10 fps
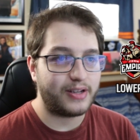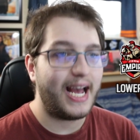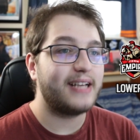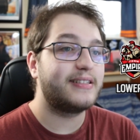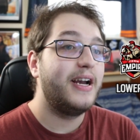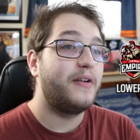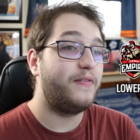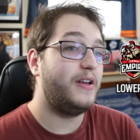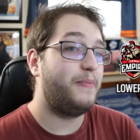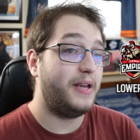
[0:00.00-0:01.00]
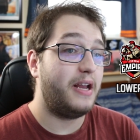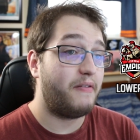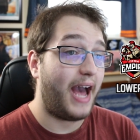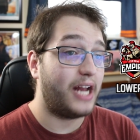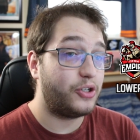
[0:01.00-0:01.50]
Yes, VP
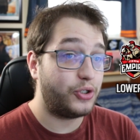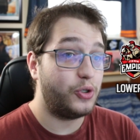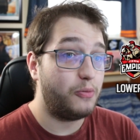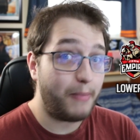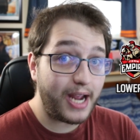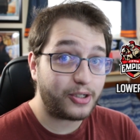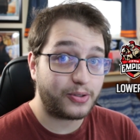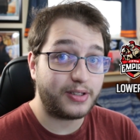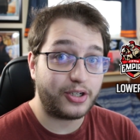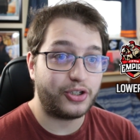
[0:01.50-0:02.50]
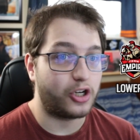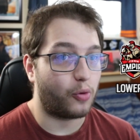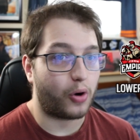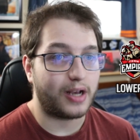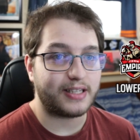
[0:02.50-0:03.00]
have had 2 majors this year,
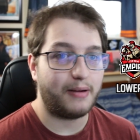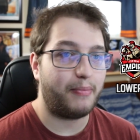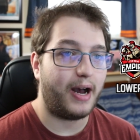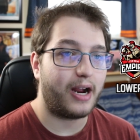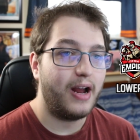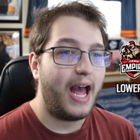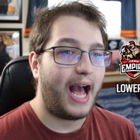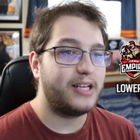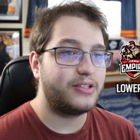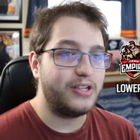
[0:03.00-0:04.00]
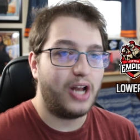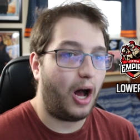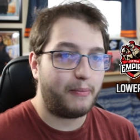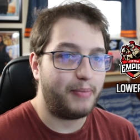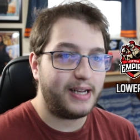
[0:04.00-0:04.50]
whereas Empire has
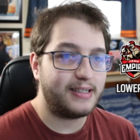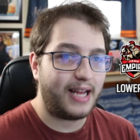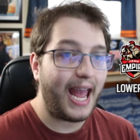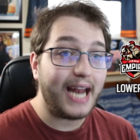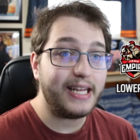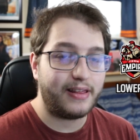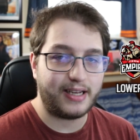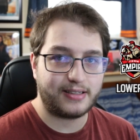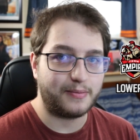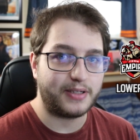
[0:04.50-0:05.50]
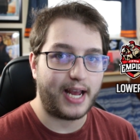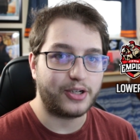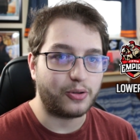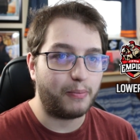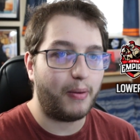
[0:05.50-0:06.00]
not been to anything substantial.